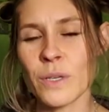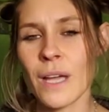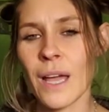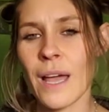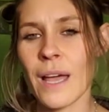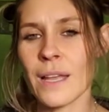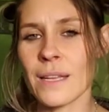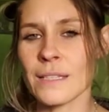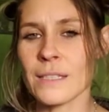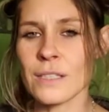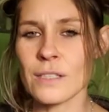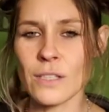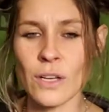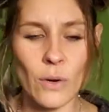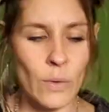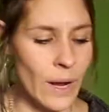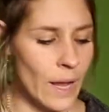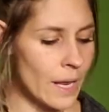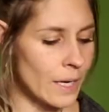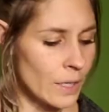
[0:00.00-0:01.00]
And
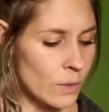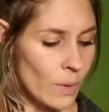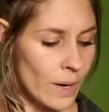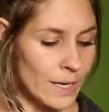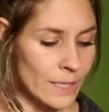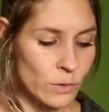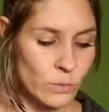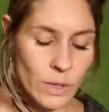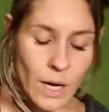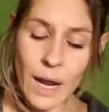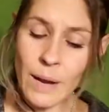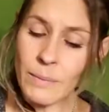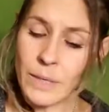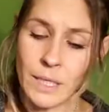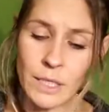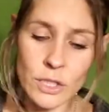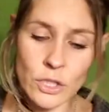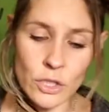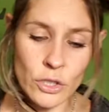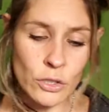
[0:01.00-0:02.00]
so anyways, what I'm
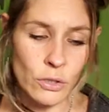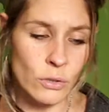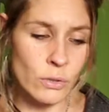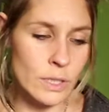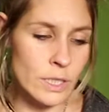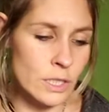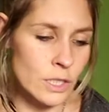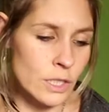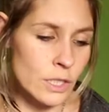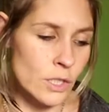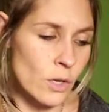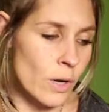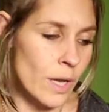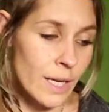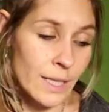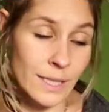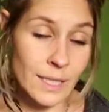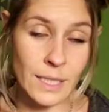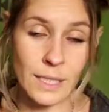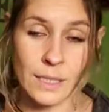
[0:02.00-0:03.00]
going to do is just go
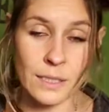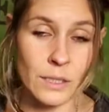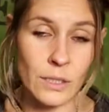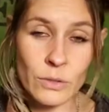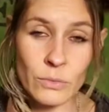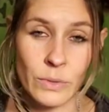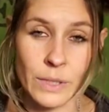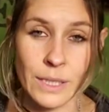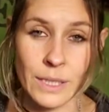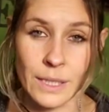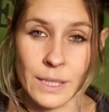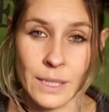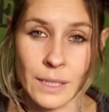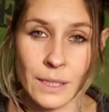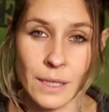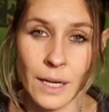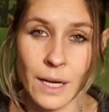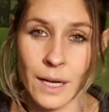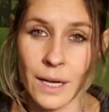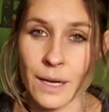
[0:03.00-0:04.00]
ahead and get into the reading.
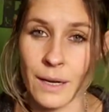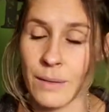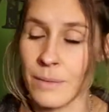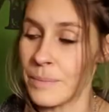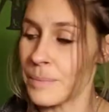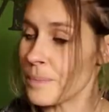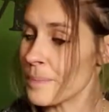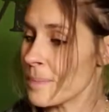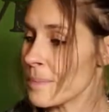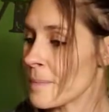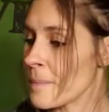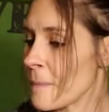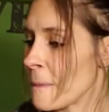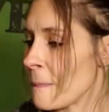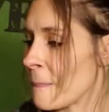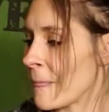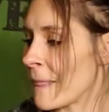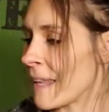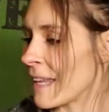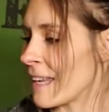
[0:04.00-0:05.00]
I've
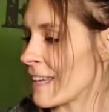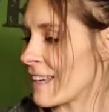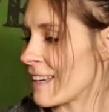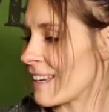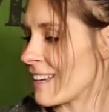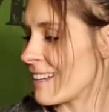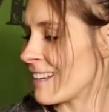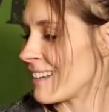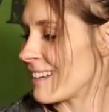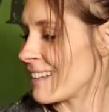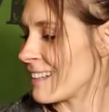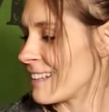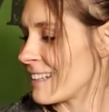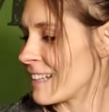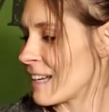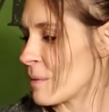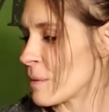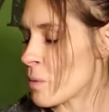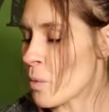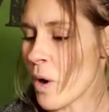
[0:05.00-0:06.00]

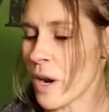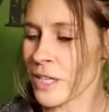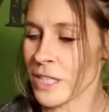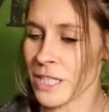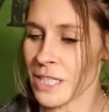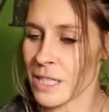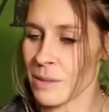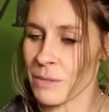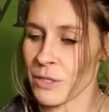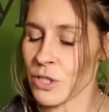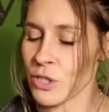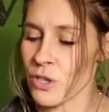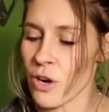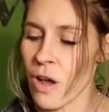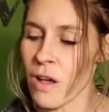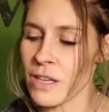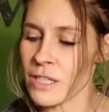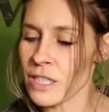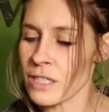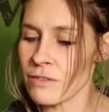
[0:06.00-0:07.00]
been watching some
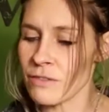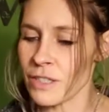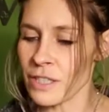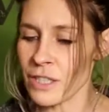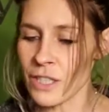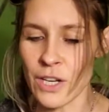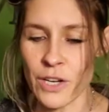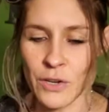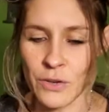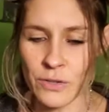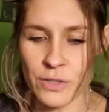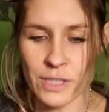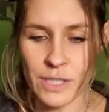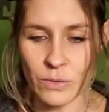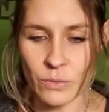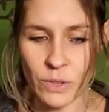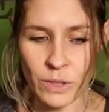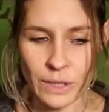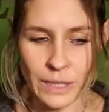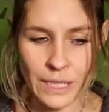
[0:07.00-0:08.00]
astrology videos
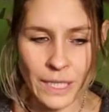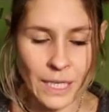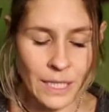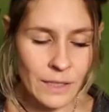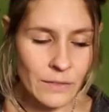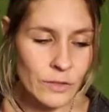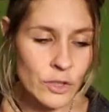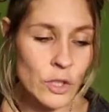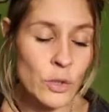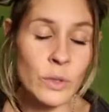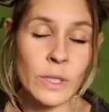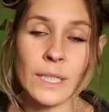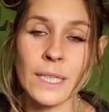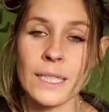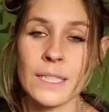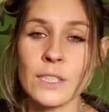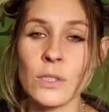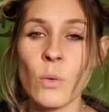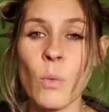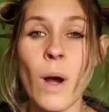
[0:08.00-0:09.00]
and really kind of tuning
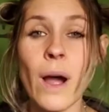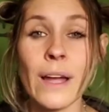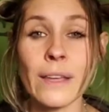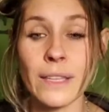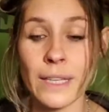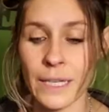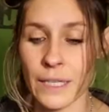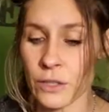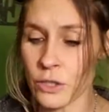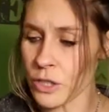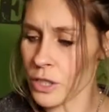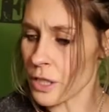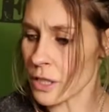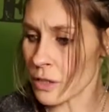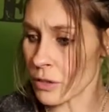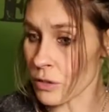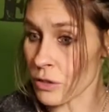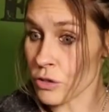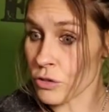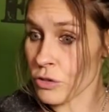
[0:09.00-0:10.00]
into why the
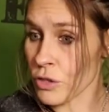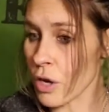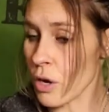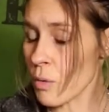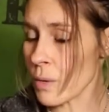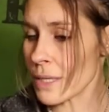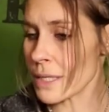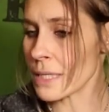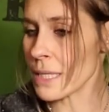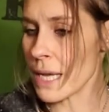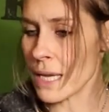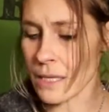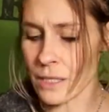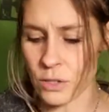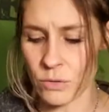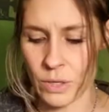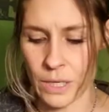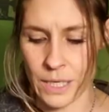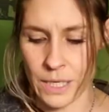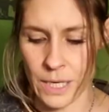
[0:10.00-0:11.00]
energies are so
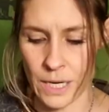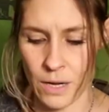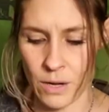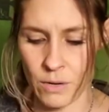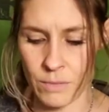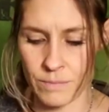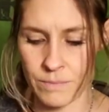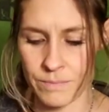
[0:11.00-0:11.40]
intense right now.